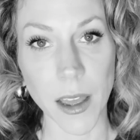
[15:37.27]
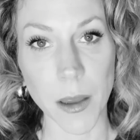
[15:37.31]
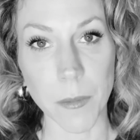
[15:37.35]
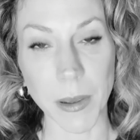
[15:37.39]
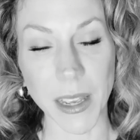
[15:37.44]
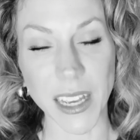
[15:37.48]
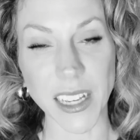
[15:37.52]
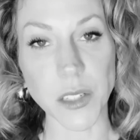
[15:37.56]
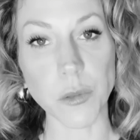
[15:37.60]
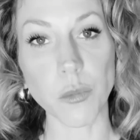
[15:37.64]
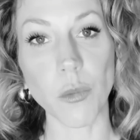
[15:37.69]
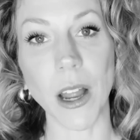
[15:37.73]

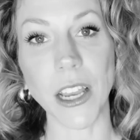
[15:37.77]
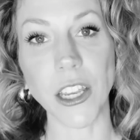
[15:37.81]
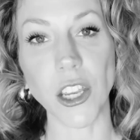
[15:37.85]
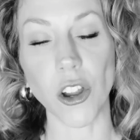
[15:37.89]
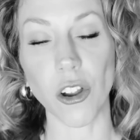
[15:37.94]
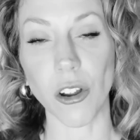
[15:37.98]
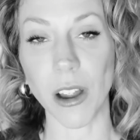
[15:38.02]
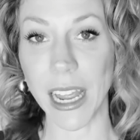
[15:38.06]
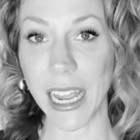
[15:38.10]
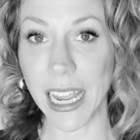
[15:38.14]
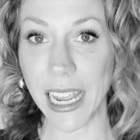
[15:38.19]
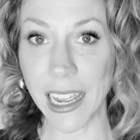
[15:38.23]
Because when
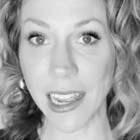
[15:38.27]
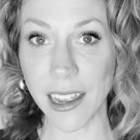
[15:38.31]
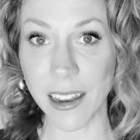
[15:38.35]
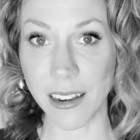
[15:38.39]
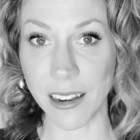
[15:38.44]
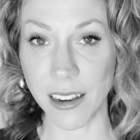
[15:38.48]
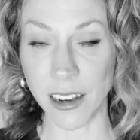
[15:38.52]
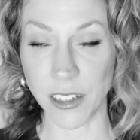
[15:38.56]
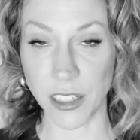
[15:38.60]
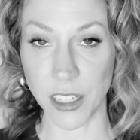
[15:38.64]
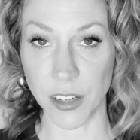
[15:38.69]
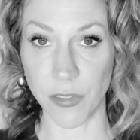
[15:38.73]
you're
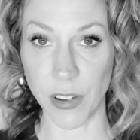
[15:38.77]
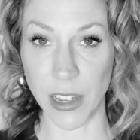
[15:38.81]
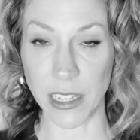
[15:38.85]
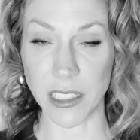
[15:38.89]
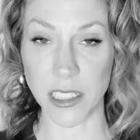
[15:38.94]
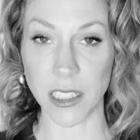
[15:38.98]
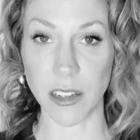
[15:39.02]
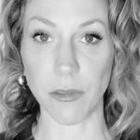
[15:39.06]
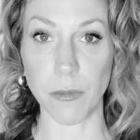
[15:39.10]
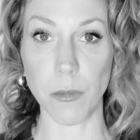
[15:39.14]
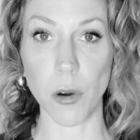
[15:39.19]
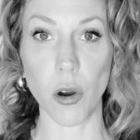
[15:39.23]
in
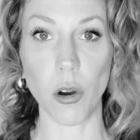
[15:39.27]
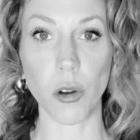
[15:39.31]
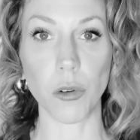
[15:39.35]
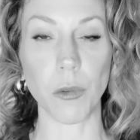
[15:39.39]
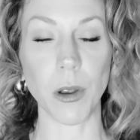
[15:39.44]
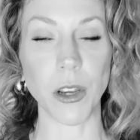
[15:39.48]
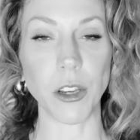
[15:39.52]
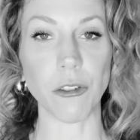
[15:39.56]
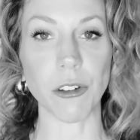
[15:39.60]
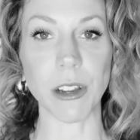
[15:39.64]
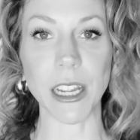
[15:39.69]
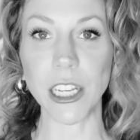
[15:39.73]
defensive mode,
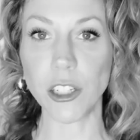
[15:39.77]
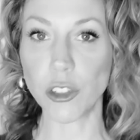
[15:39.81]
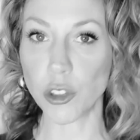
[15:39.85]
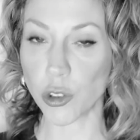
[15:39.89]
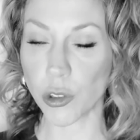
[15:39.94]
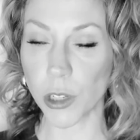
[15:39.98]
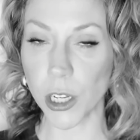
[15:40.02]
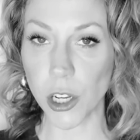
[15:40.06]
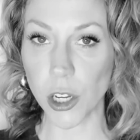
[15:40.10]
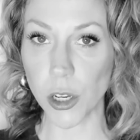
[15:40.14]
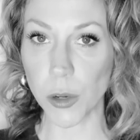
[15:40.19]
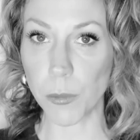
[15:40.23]
when you're in
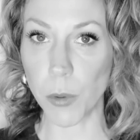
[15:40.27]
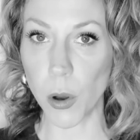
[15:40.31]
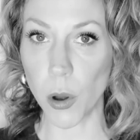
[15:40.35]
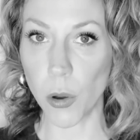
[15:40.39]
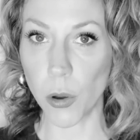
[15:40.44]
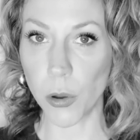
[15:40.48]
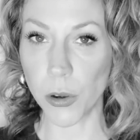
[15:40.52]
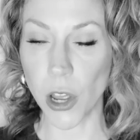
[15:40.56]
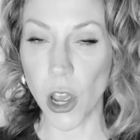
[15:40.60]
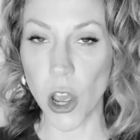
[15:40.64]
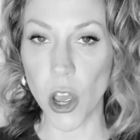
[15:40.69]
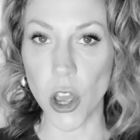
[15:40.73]
triggered
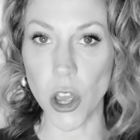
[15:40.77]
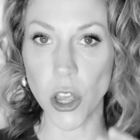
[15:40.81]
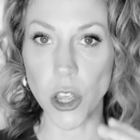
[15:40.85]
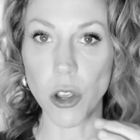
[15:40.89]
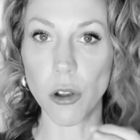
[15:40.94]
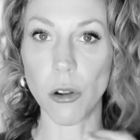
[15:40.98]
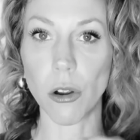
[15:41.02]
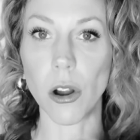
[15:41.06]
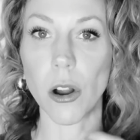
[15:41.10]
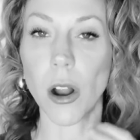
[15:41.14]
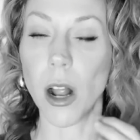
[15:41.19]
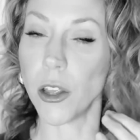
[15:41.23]
mode,
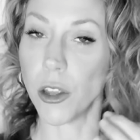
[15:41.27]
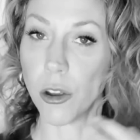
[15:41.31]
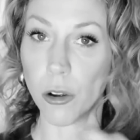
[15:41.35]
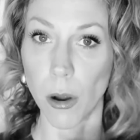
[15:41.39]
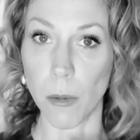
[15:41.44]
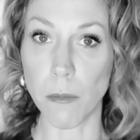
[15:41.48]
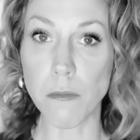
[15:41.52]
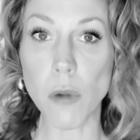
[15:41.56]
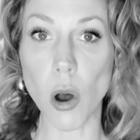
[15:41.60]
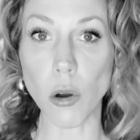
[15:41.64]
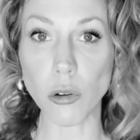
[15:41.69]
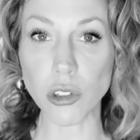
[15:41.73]
your
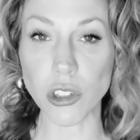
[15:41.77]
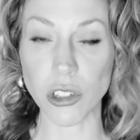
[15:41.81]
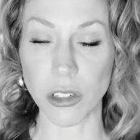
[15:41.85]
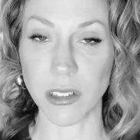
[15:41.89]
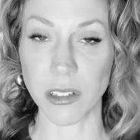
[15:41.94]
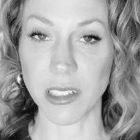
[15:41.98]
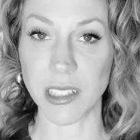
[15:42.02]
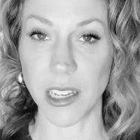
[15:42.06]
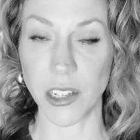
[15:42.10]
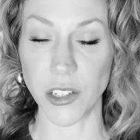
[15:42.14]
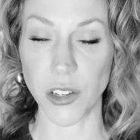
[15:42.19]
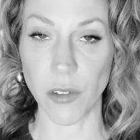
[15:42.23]
emotional
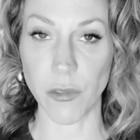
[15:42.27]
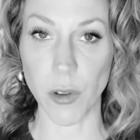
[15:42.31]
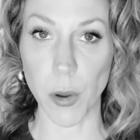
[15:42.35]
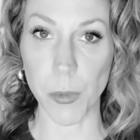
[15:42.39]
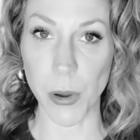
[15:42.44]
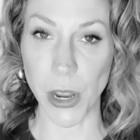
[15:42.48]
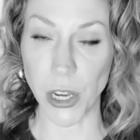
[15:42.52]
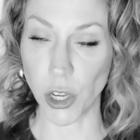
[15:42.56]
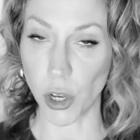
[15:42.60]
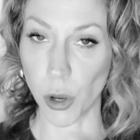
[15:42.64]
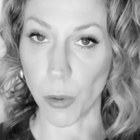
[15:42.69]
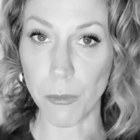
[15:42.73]
center of your
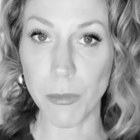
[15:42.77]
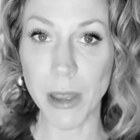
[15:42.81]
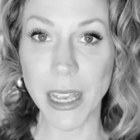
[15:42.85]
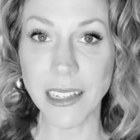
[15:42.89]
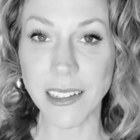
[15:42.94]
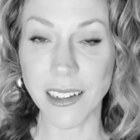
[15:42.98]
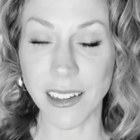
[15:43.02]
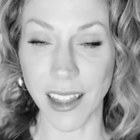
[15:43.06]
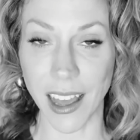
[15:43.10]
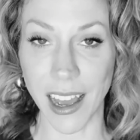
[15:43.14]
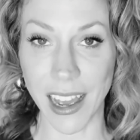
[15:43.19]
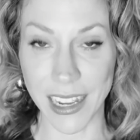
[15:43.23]
brain, your
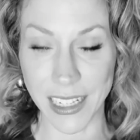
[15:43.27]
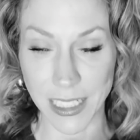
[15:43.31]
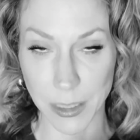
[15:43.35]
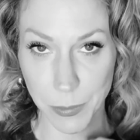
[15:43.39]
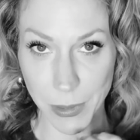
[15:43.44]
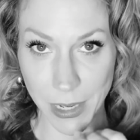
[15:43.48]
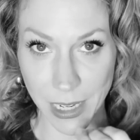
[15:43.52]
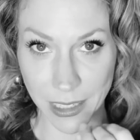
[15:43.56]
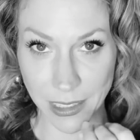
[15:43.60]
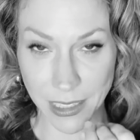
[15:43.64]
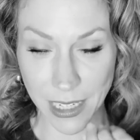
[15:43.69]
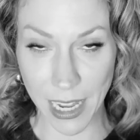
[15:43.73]
amygdala, is
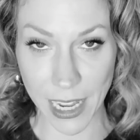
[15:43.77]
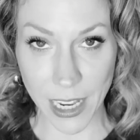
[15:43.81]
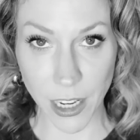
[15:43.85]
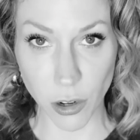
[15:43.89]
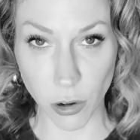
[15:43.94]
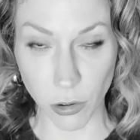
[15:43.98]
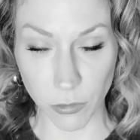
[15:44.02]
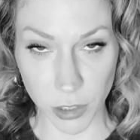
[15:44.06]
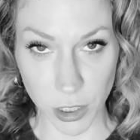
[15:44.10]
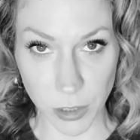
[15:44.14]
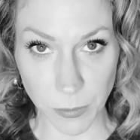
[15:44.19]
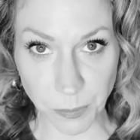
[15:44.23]
being taken
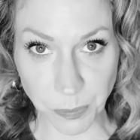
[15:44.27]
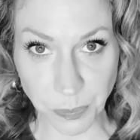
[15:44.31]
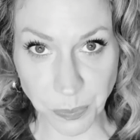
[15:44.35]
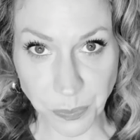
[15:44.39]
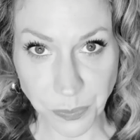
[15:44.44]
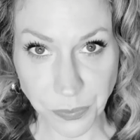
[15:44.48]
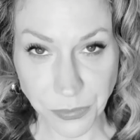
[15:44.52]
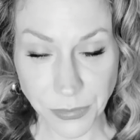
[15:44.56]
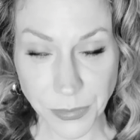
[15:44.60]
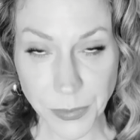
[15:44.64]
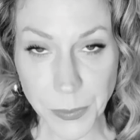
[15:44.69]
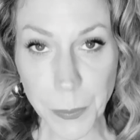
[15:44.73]
over
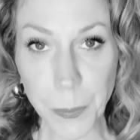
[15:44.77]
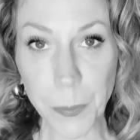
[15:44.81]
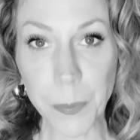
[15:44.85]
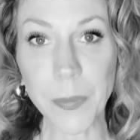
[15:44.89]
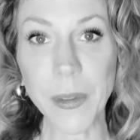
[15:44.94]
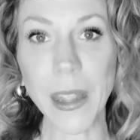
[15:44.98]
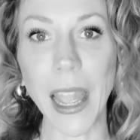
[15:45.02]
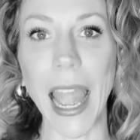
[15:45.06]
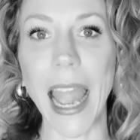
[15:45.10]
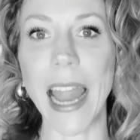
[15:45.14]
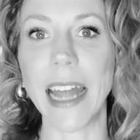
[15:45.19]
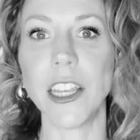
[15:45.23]

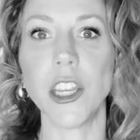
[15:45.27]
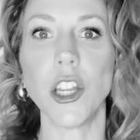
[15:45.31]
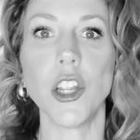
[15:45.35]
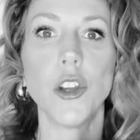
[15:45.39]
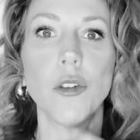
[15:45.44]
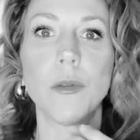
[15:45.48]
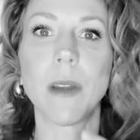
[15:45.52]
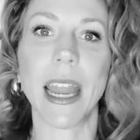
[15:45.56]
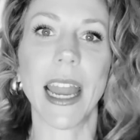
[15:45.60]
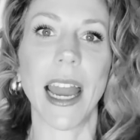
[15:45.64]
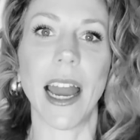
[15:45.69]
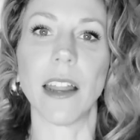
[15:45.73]
and you
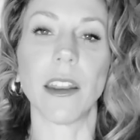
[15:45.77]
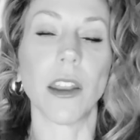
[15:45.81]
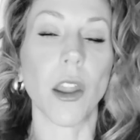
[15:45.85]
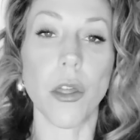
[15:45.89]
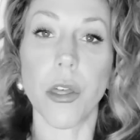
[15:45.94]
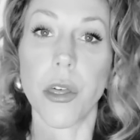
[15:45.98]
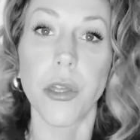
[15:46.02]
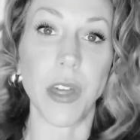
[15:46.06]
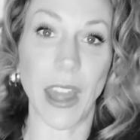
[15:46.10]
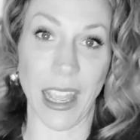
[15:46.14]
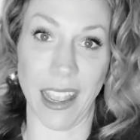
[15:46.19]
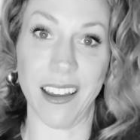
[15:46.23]
can't
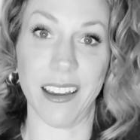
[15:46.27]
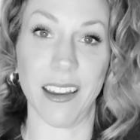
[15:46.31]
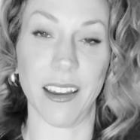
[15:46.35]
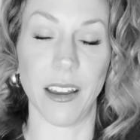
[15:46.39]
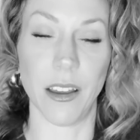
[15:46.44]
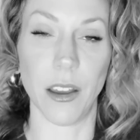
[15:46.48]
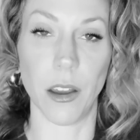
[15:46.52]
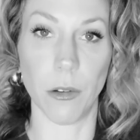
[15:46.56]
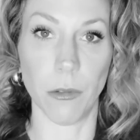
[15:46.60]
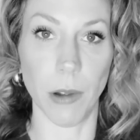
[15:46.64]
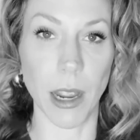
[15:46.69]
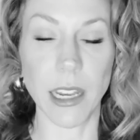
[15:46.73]
think,
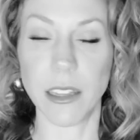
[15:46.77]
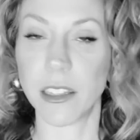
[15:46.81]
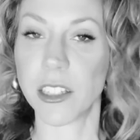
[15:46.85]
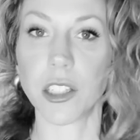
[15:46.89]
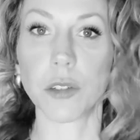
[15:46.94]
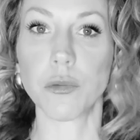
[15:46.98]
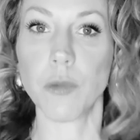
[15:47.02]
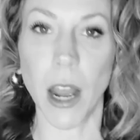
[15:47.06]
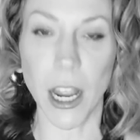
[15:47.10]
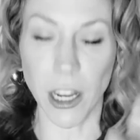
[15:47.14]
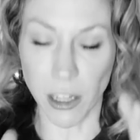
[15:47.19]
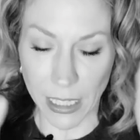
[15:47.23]
right? This
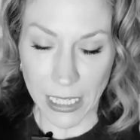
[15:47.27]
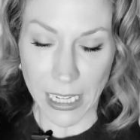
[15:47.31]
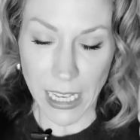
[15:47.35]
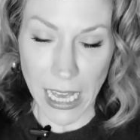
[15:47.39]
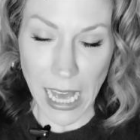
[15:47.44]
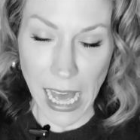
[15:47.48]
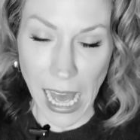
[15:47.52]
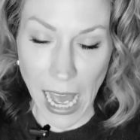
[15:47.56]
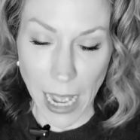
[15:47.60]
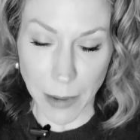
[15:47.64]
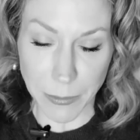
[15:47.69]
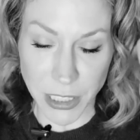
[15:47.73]
is why you're like,
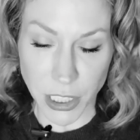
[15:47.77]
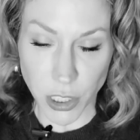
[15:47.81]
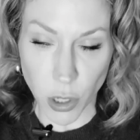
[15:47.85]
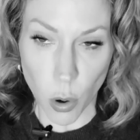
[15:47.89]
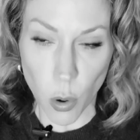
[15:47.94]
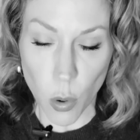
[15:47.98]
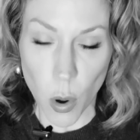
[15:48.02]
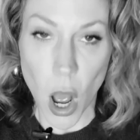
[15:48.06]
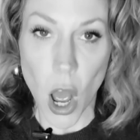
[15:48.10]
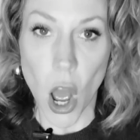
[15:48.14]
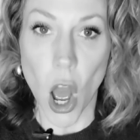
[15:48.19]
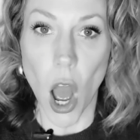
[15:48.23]
ah, I'm
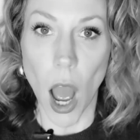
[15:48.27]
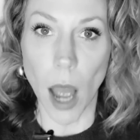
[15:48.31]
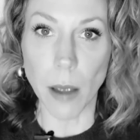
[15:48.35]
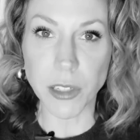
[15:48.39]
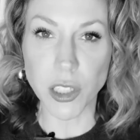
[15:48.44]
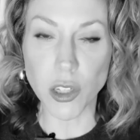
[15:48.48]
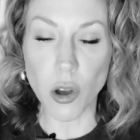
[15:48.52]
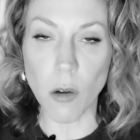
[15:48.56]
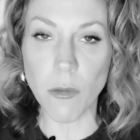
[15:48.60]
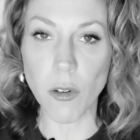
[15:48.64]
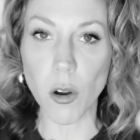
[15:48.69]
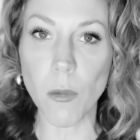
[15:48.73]
so
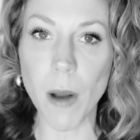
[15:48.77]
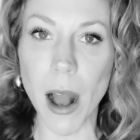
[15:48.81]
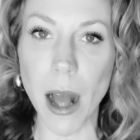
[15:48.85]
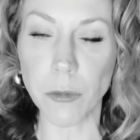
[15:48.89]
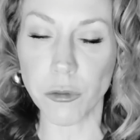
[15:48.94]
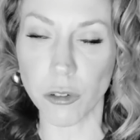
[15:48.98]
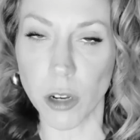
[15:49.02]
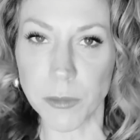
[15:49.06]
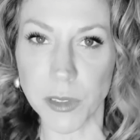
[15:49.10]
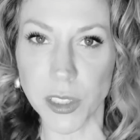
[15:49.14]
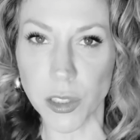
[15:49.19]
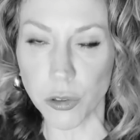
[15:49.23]
overwhelmed,
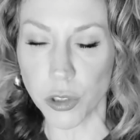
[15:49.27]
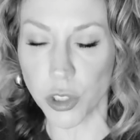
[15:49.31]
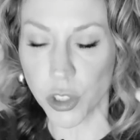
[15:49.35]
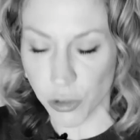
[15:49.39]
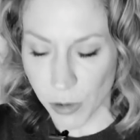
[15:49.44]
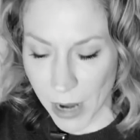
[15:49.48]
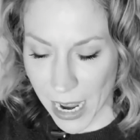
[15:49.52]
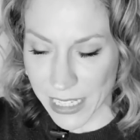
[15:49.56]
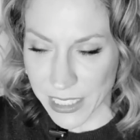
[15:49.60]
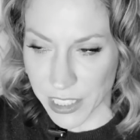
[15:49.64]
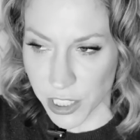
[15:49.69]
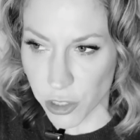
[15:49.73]
or I'm so
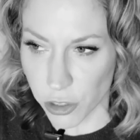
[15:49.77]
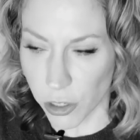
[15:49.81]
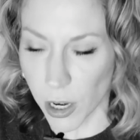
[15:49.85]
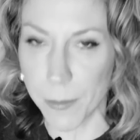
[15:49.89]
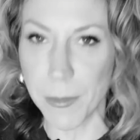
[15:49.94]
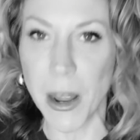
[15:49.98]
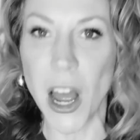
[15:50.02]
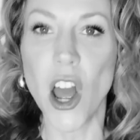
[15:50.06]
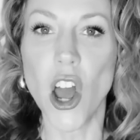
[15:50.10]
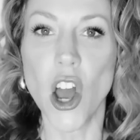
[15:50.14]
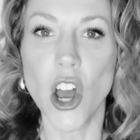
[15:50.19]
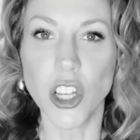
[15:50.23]
stressed, or
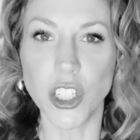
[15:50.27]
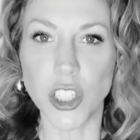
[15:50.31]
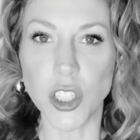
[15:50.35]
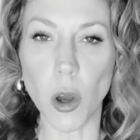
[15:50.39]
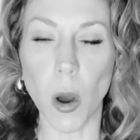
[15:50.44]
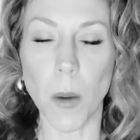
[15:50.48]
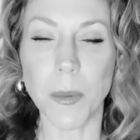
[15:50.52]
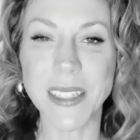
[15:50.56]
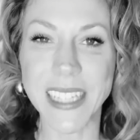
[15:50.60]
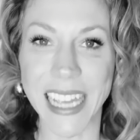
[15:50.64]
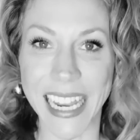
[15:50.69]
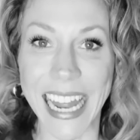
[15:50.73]
I'm so
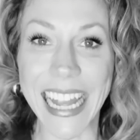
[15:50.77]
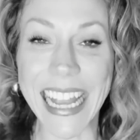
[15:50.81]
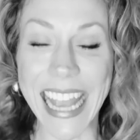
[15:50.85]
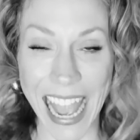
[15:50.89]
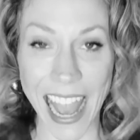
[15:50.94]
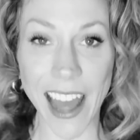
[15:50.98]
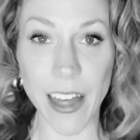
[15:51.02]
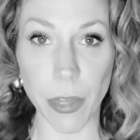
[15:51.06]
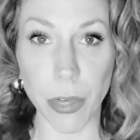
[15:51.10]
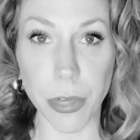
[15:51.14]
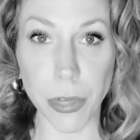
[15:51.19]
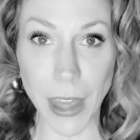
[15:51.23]
upset, I
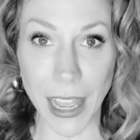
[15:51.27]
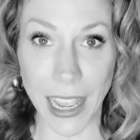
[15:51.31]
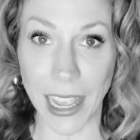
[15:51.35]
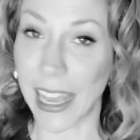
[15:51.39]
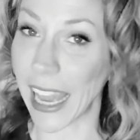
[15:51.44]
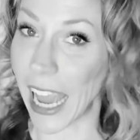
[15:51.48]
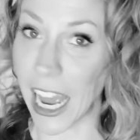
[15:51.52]
can't think.